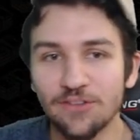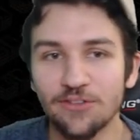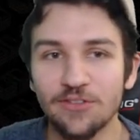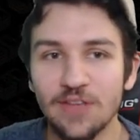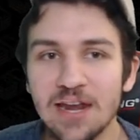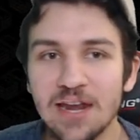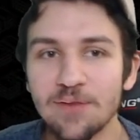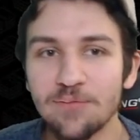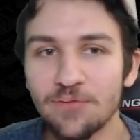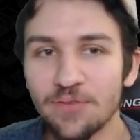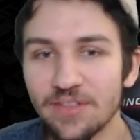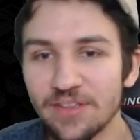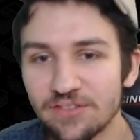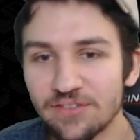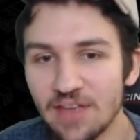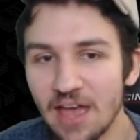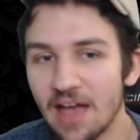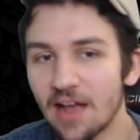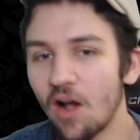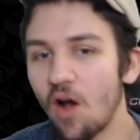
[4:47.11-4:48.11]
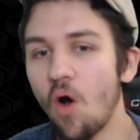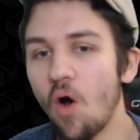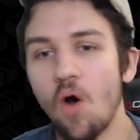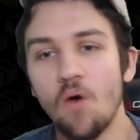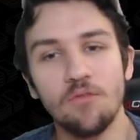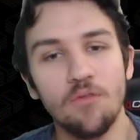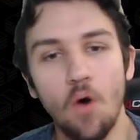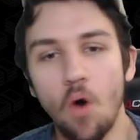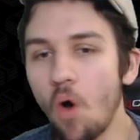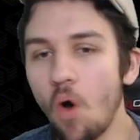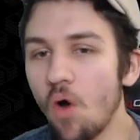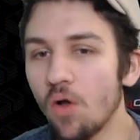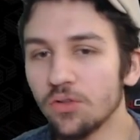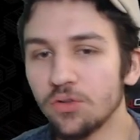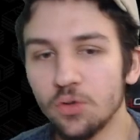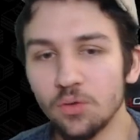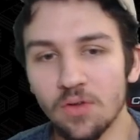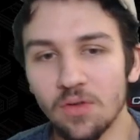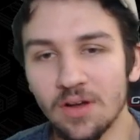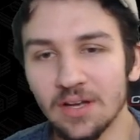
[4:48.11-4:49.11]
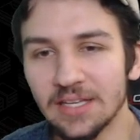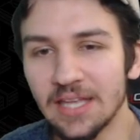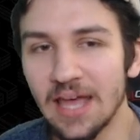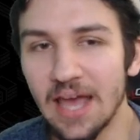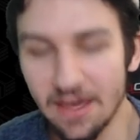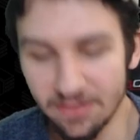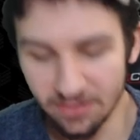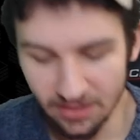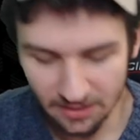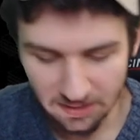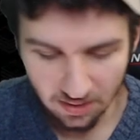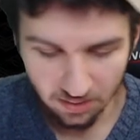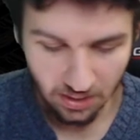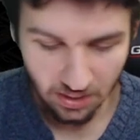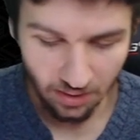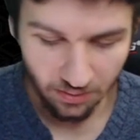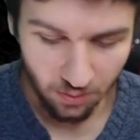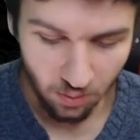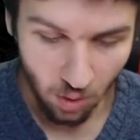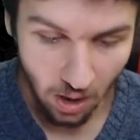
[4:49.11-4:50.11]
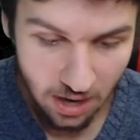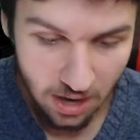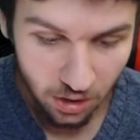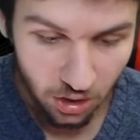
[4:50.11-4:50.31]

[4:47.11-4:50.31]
stand up for this deck all do long day. I think there's other...